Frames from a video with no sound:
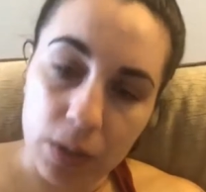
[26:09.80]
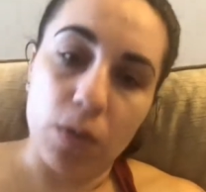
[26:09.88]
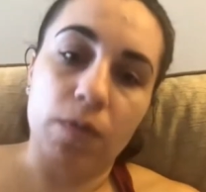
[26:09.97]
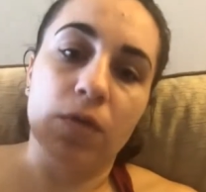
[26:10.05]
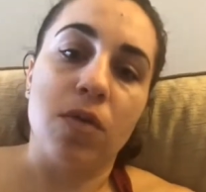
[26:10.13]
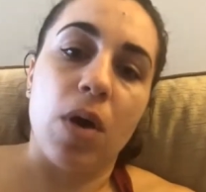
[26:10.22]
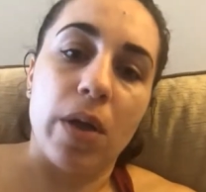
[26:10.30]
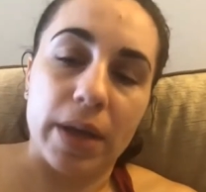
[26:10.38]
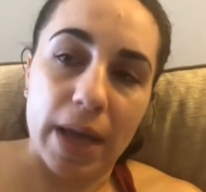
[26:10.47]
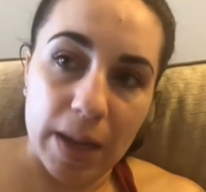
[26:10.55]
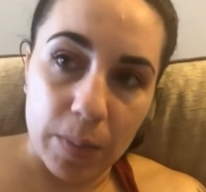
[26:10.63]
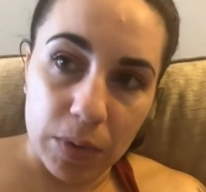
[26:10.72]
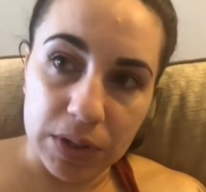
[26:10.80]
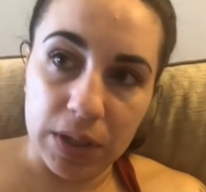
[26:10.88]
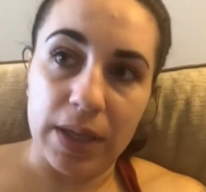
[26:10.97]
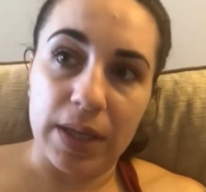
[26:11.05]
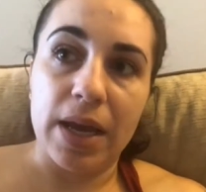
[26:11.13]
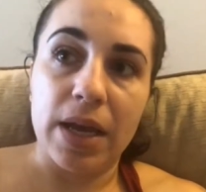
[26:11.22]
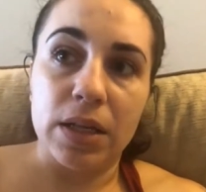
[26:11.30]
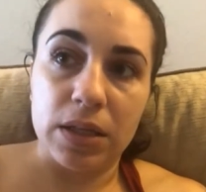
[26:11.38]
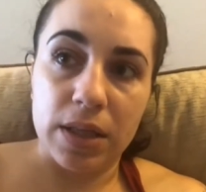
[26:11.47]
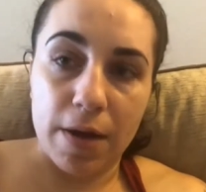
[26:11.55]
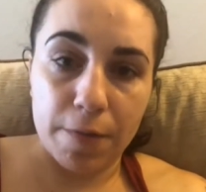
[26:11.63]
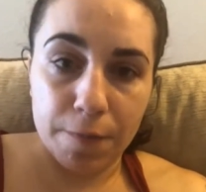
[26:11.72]
overall like able to like get into
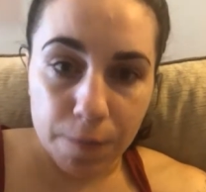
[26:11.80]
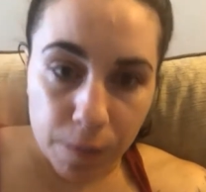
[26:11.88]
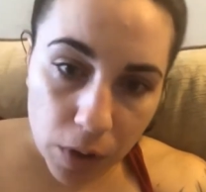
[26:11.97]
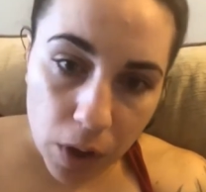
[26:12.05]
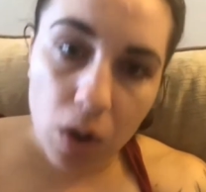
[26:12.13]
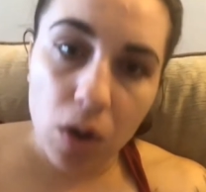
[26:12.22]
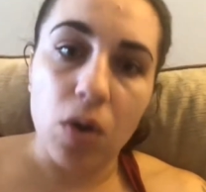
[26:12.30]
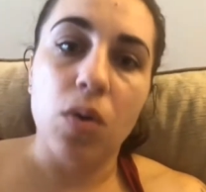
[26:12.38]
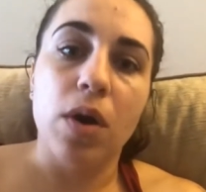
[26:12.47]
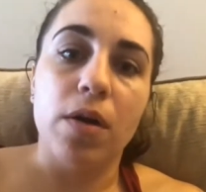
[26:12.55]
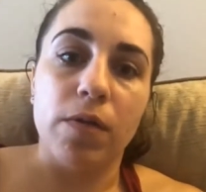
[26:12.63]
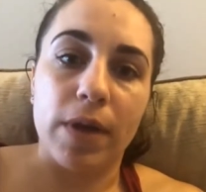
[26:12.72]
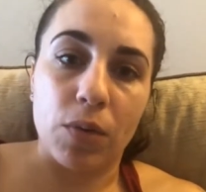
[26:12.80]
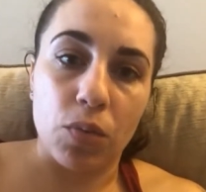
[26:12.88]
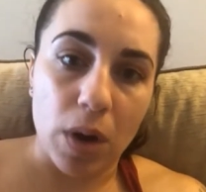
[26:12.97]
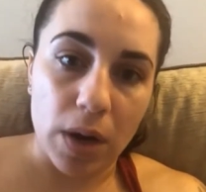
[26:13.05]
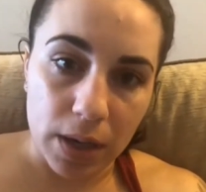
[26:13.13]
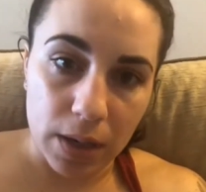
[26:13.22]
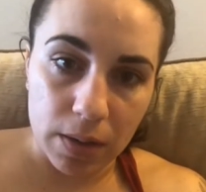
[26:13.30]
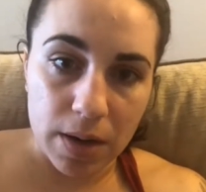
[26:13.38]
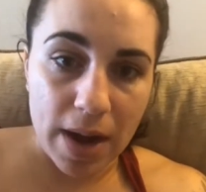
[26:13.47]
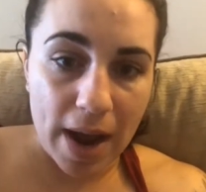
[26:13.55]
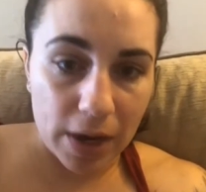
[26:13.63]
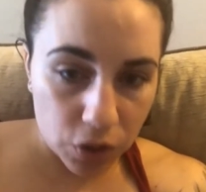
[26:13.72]
that flow of like running
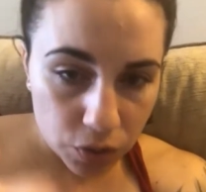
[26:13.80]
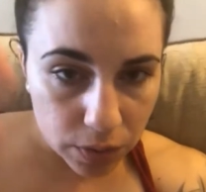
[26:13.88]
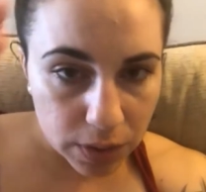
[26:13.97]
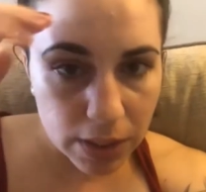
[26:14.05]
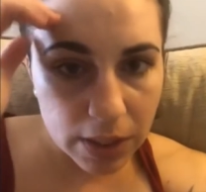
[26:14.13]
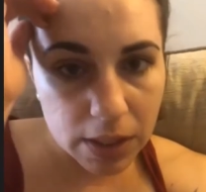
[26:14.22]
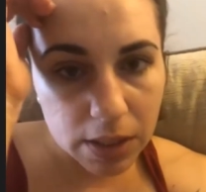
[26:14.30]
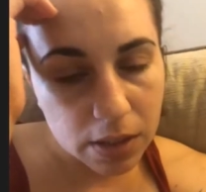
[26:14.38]
naturally?